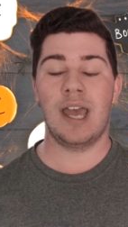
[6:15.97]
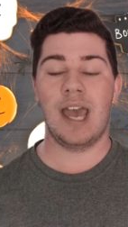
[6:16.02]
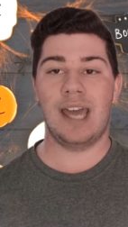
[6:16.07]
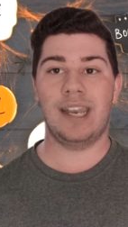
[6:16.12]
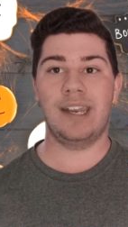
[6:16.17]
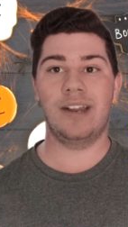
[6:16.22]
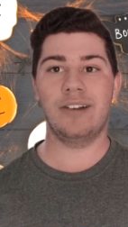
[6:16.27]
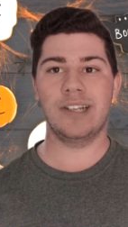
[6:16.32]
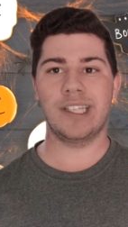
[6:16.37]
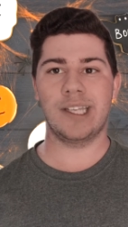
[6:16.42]

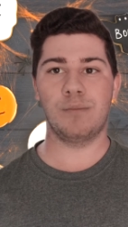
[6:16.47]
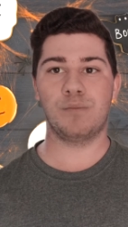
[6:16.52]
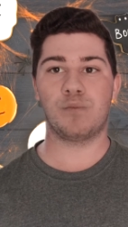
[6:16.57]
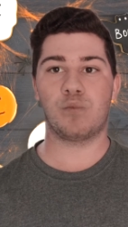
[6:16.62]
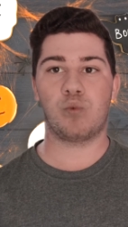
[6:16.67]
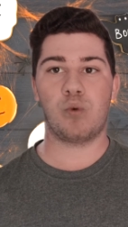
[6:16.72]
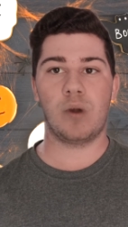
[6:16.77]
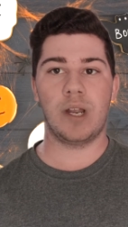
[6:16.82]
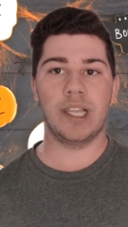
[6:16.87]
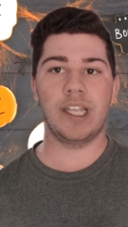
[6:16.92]
and there are some
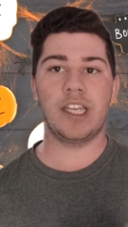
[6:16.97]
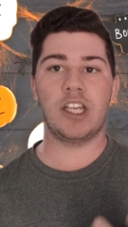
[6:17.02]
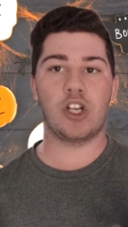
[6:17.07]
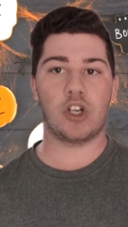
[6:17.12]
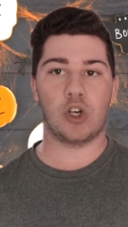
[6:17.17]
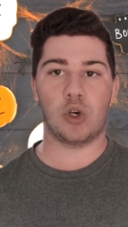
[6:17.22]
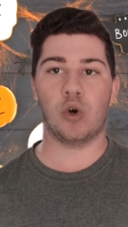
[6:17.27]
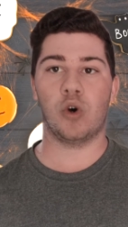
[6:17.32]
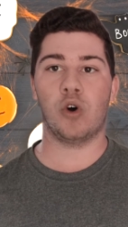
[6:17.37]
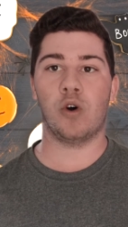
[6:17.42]
really
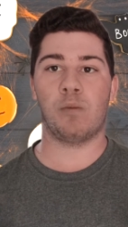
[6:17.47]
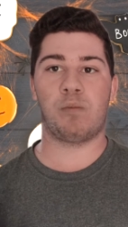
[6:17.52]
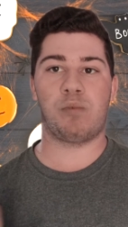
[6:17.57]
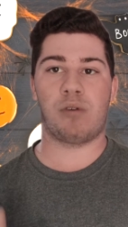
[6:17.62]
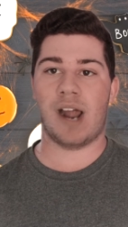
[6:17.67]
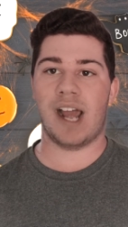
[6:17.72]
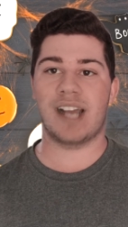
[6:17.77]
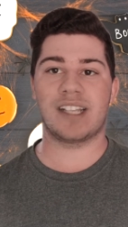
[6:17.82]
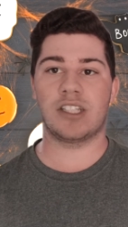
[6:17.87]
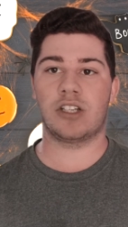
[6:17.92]
cool
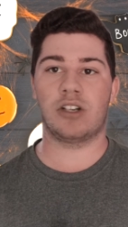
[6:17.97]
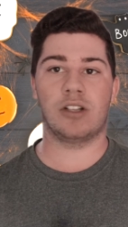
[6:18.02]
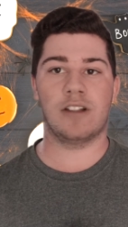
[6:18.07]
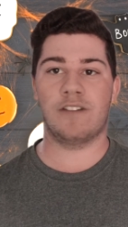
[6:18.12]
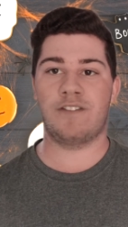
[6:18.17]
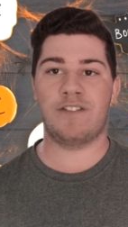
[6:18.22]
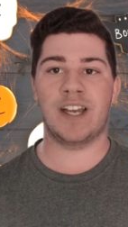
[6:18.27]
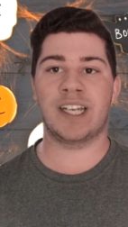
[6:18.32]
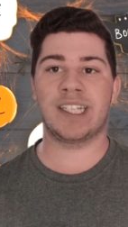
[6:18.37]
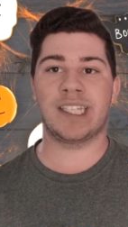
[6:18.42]
practical
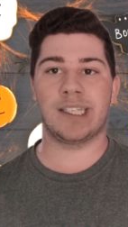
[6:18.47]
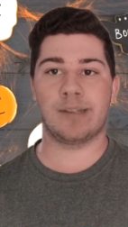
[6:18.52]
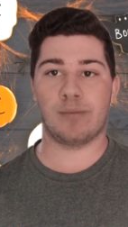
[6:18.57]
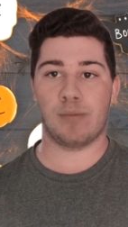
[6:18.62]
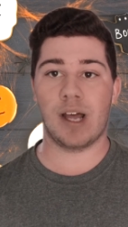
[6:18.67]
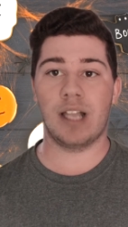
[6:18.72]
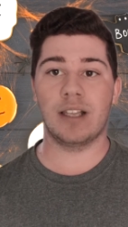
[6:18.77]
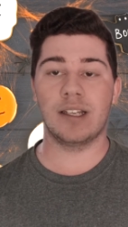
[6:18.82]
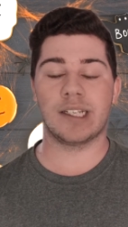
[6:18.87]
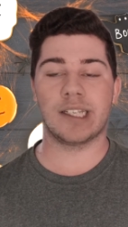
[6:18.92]
effects as
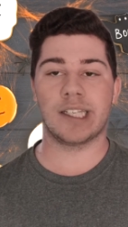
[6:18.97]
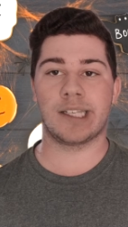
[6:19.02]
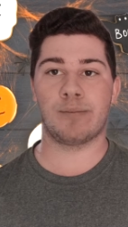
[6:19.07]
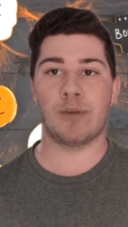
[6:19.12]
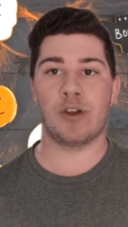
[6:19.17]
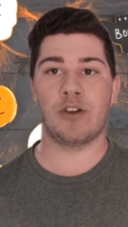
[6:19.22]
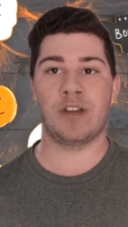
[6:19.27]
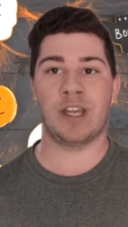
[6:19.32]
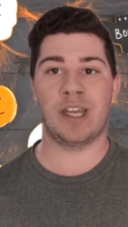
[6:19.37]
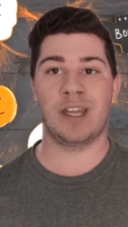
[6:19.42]
well in this
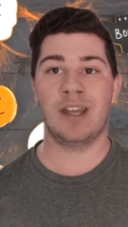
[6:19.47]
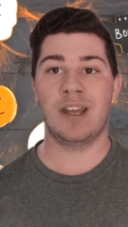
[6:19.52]
movie.